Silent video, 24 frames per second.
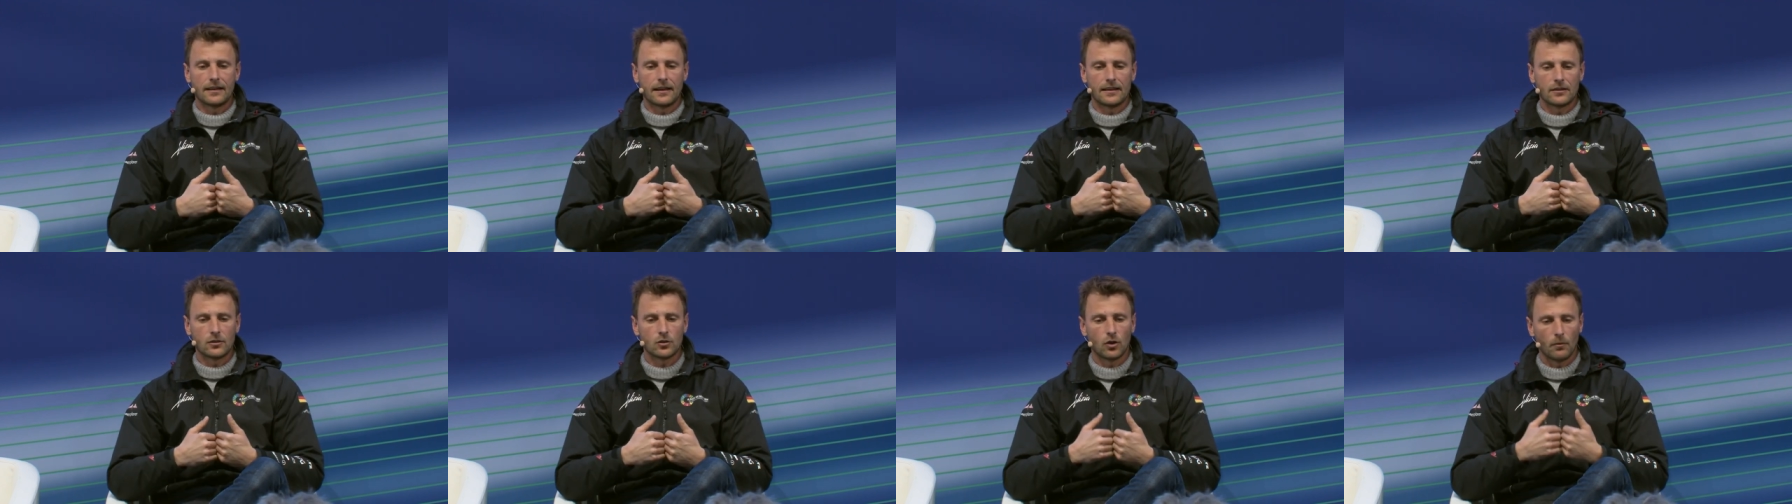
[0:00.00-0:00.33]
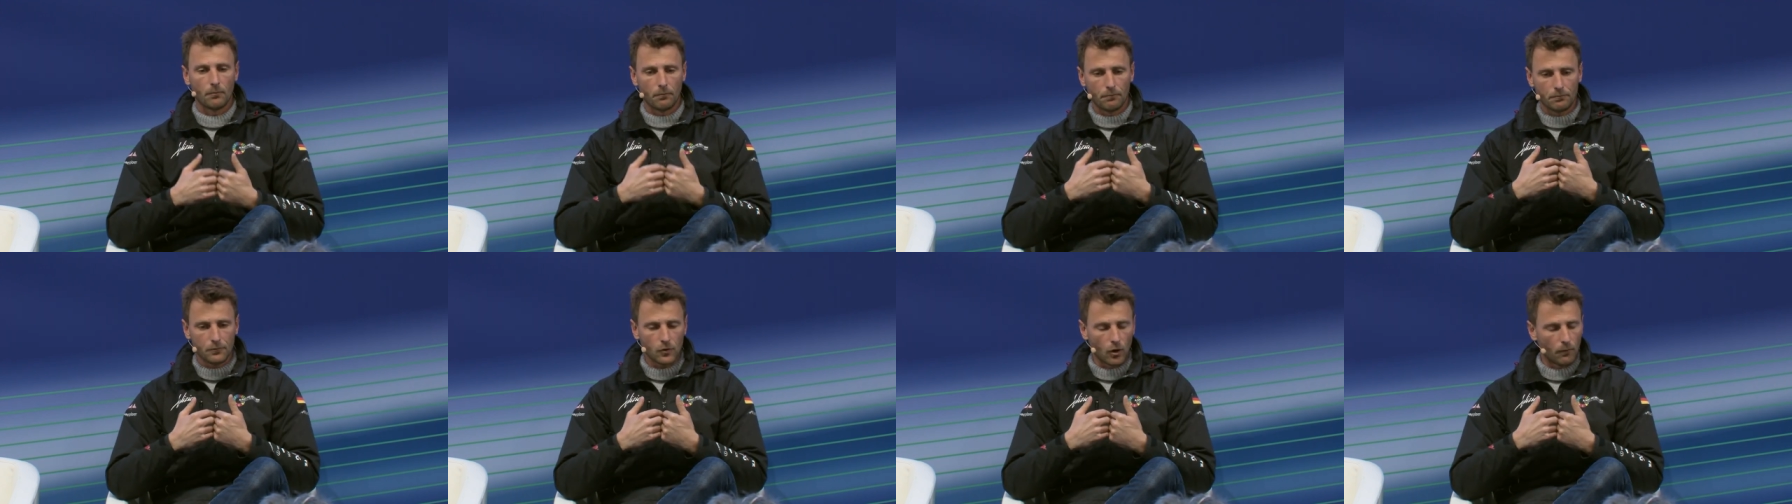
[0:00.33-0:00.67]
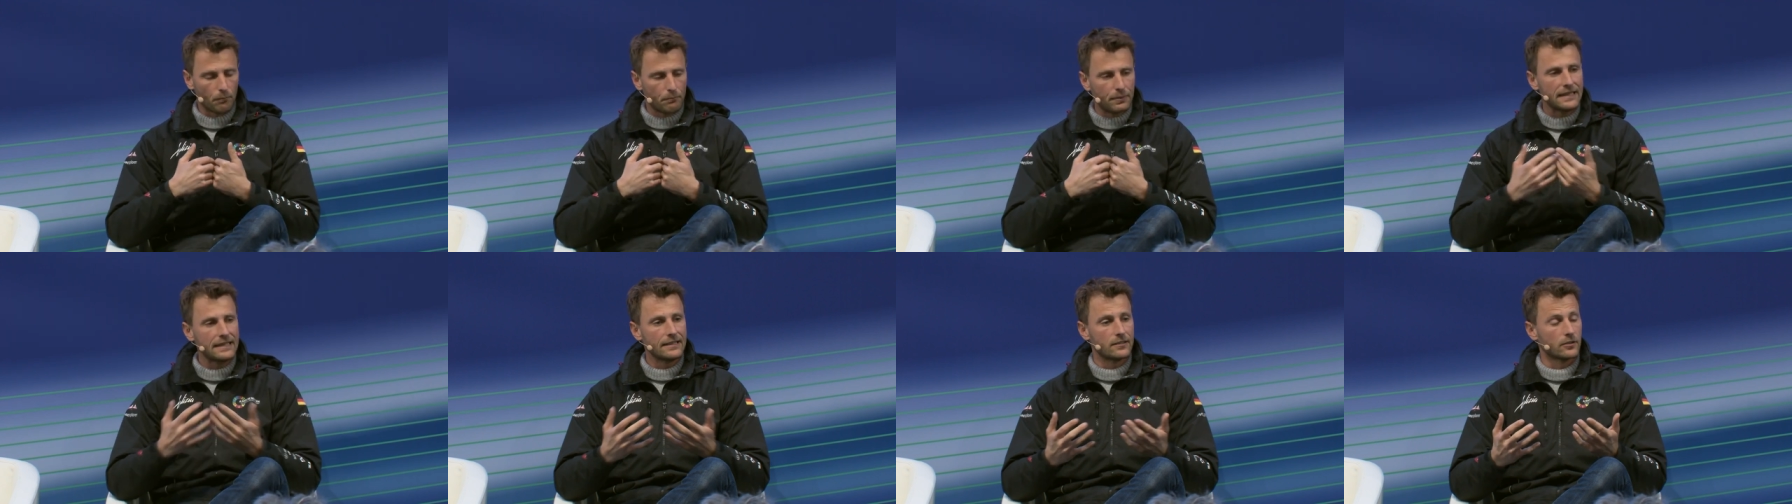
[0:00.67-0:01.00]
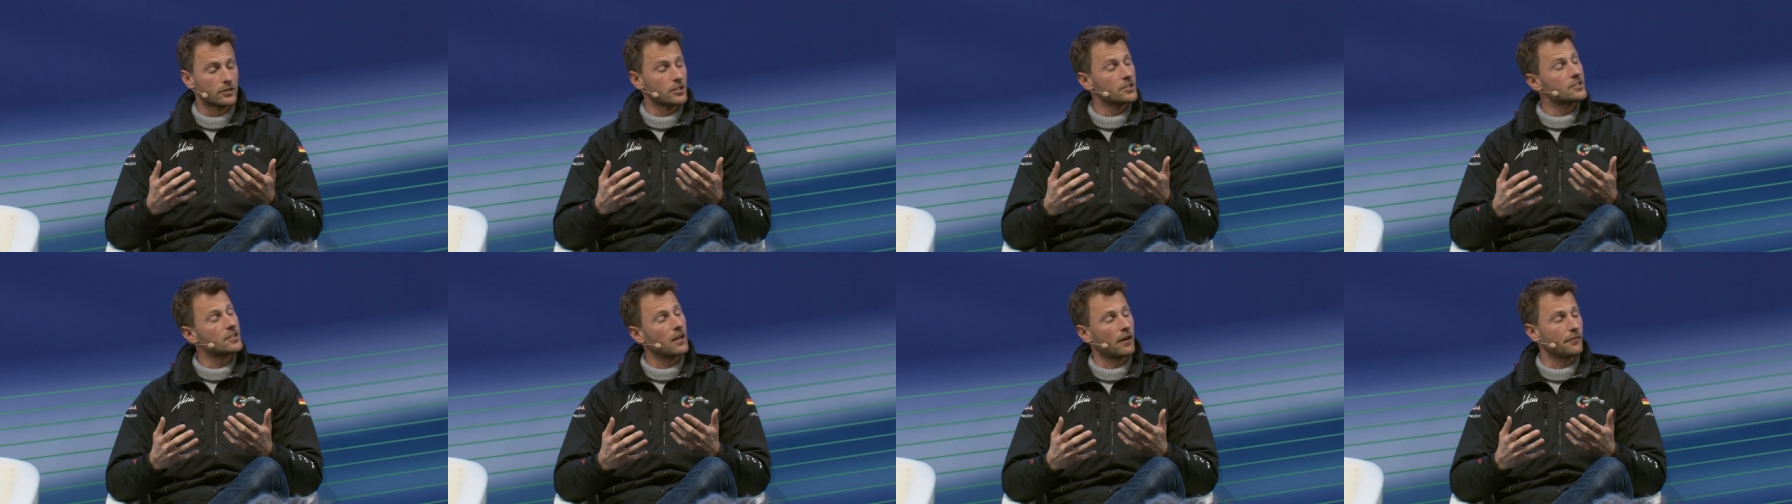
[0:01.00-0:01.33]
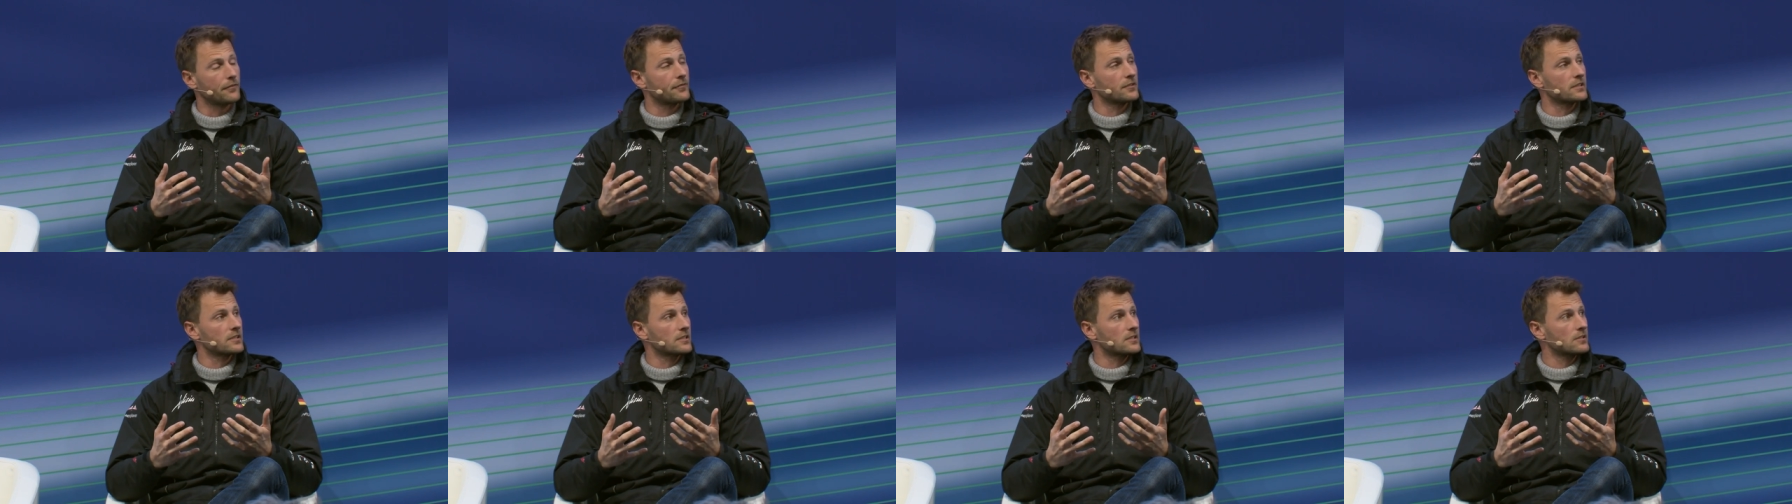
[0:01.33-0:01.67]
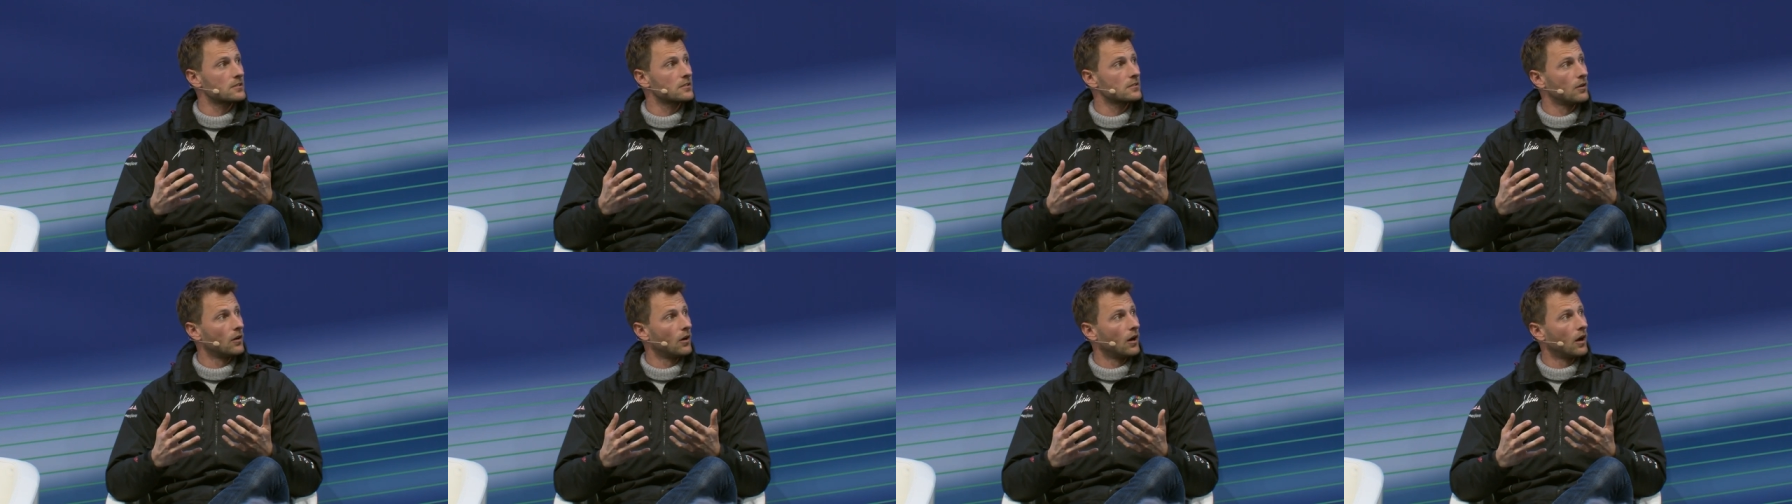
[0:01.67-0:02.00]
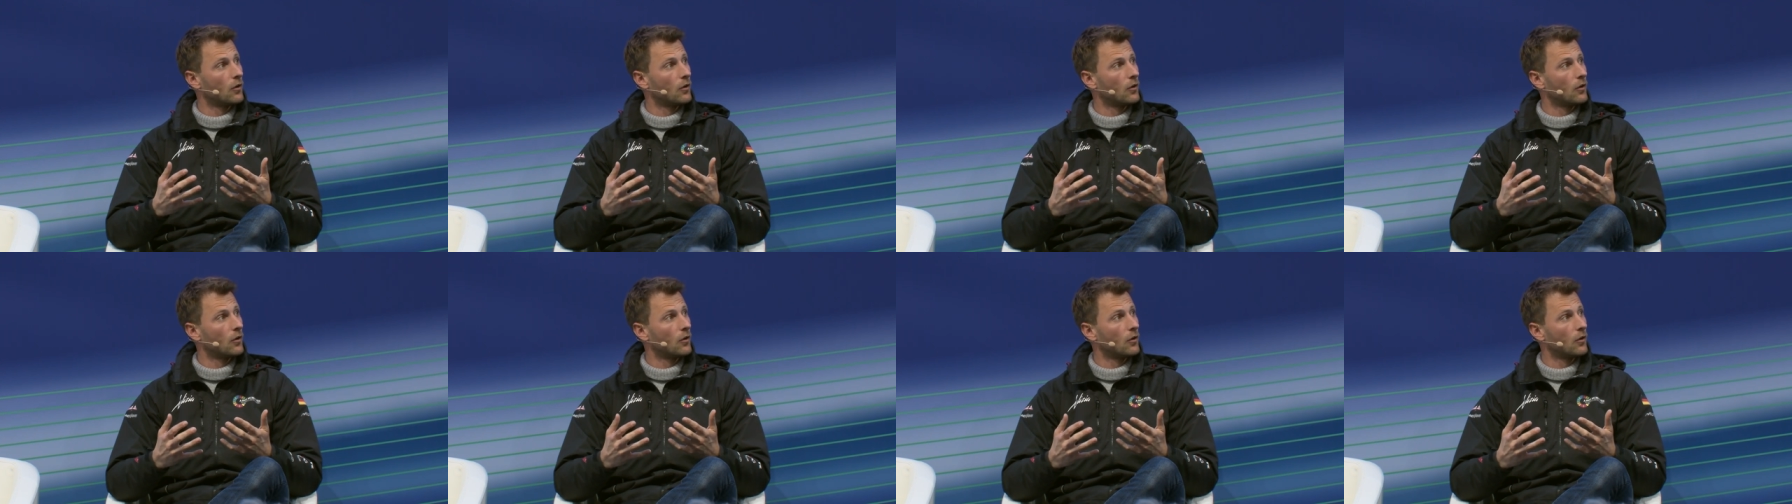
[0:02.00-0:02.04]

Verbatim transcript: and com compete on the toughest